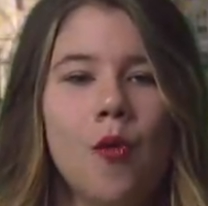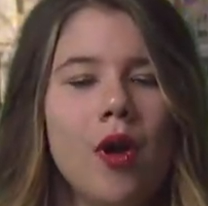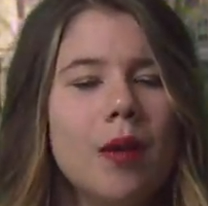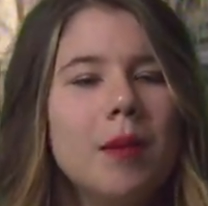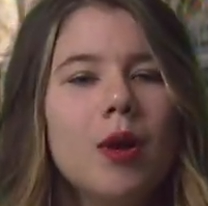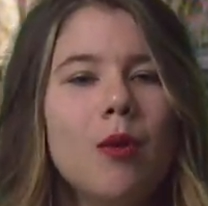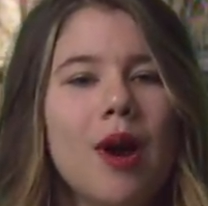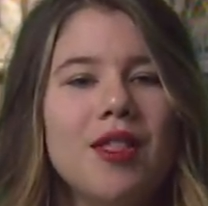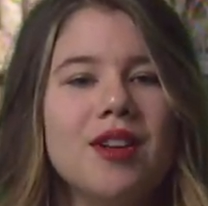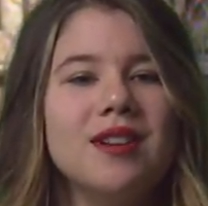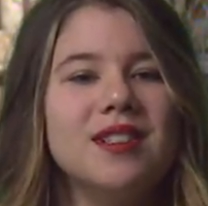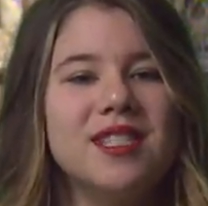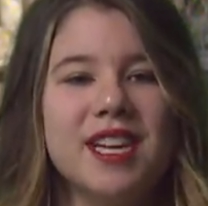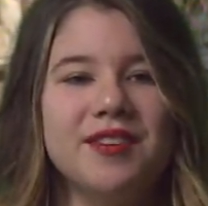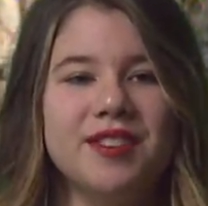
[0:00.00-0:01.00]
warmer weather
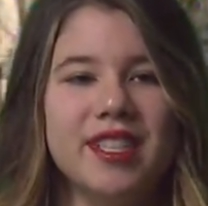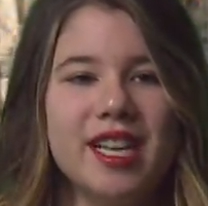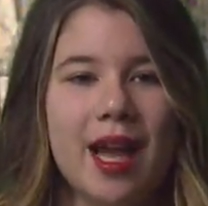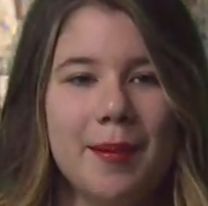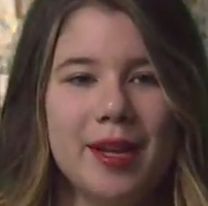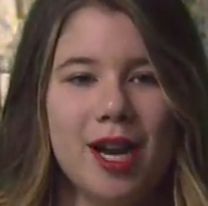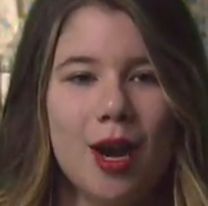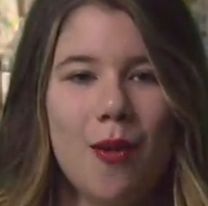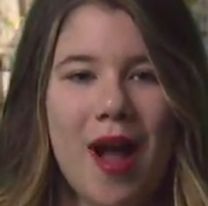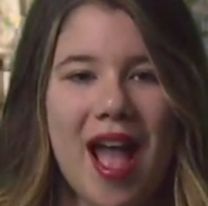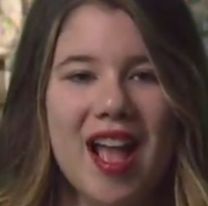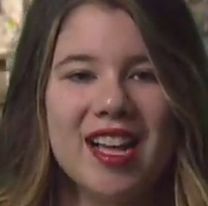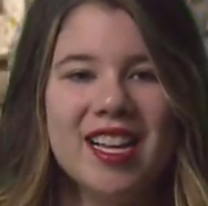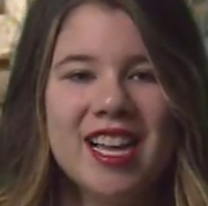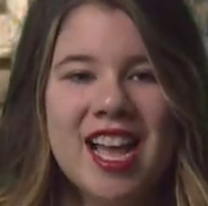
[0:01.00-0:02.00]
is definitely coming our
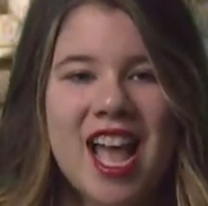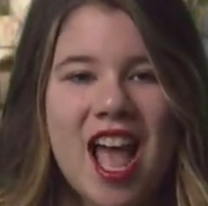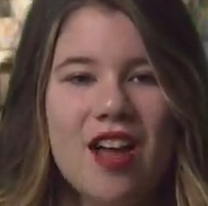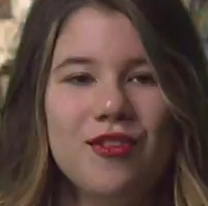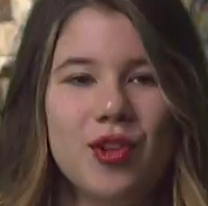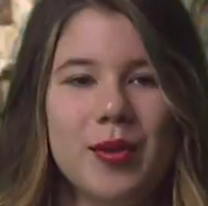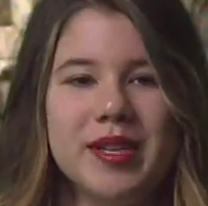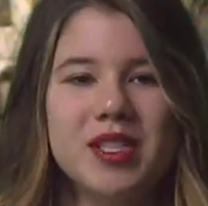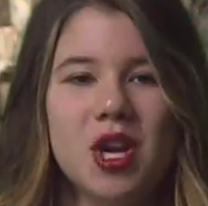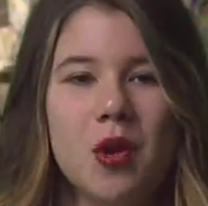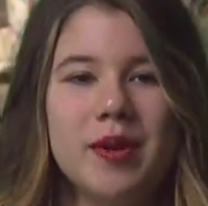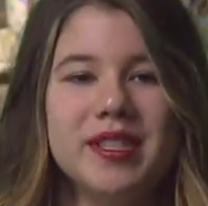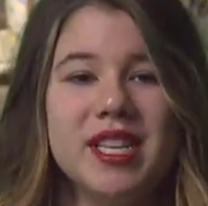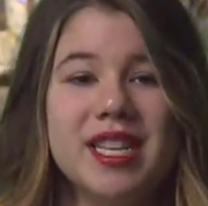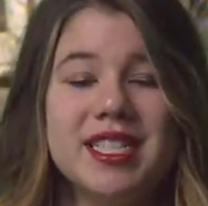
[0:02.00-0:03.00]
way. A few weeks ago,
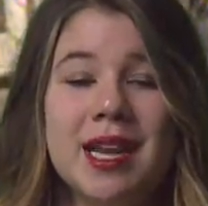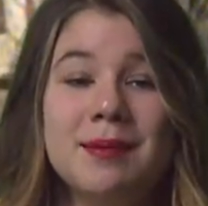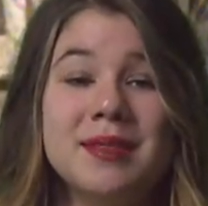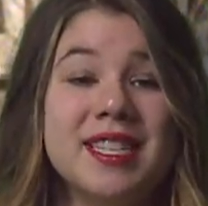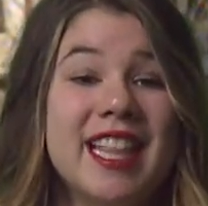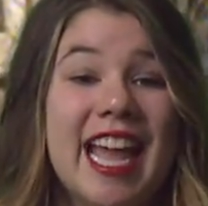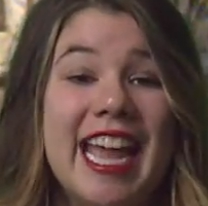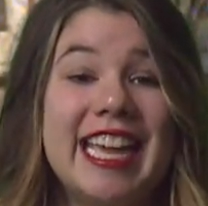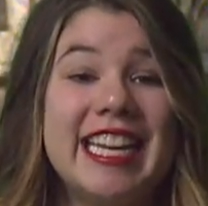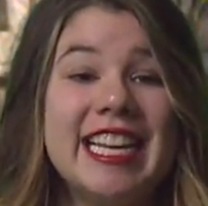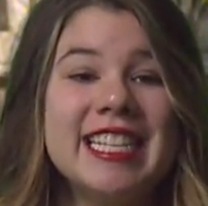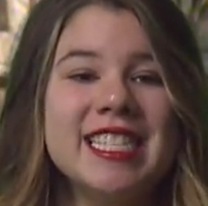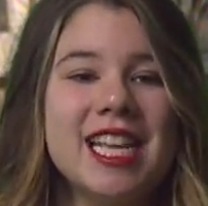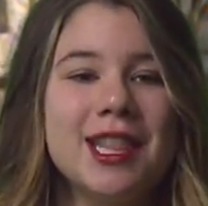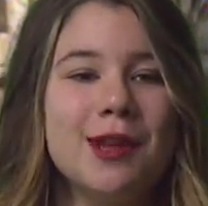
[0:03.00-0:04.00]
we saw temps in the
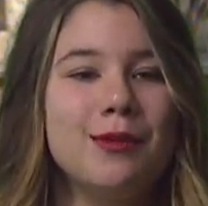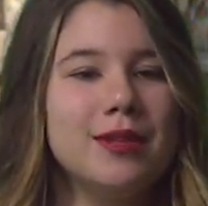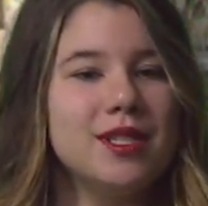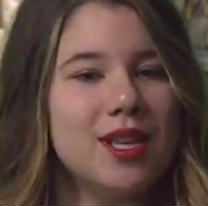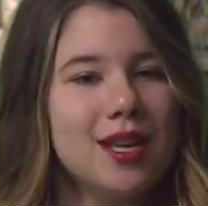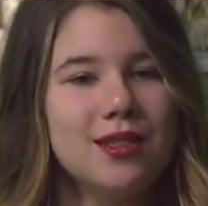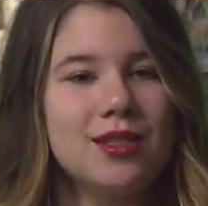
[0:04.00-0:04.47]
80s, and then we saw